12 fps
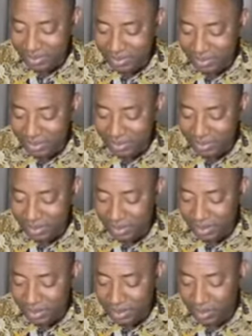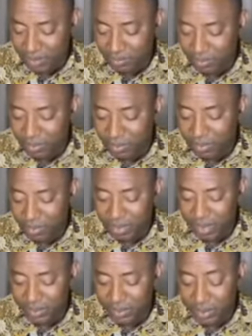teachers, man. There's a call from
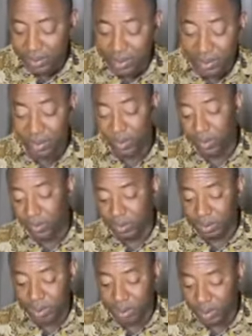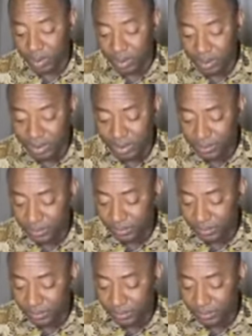Utah. We can take calls here tonight.